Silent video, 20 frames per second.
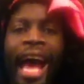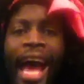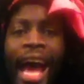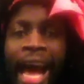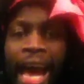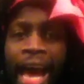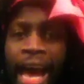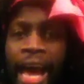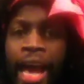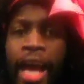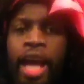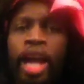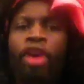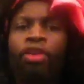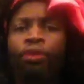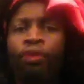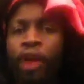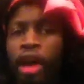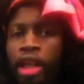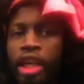I,
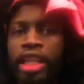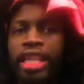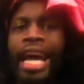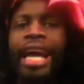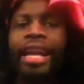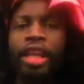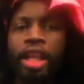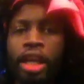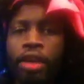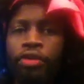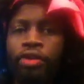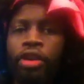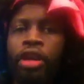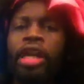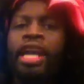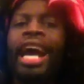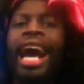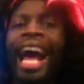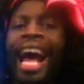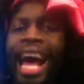Funky
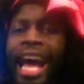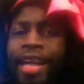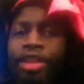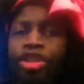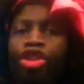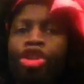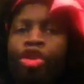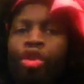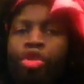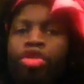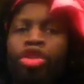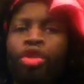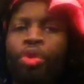Dineva, I choose